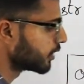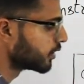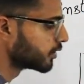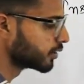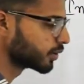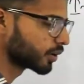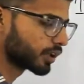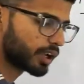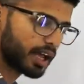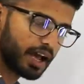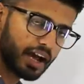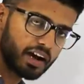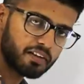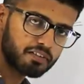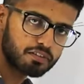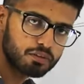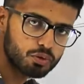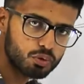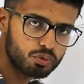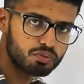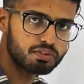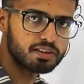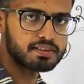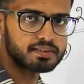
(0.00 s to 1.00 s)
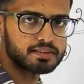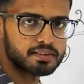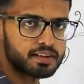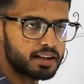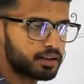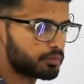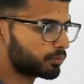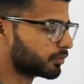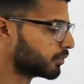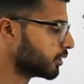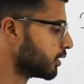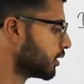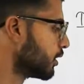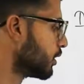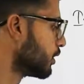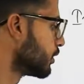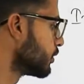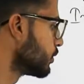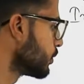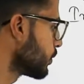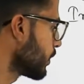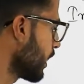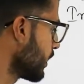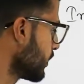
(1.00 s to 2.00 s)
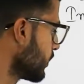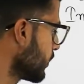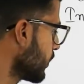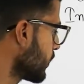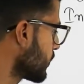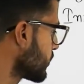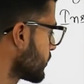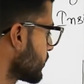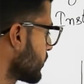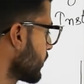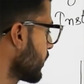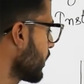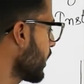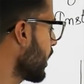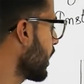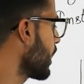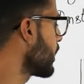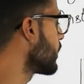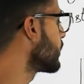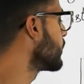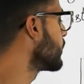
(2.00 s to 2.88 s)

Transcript: you'll have to waste them. You cannot say I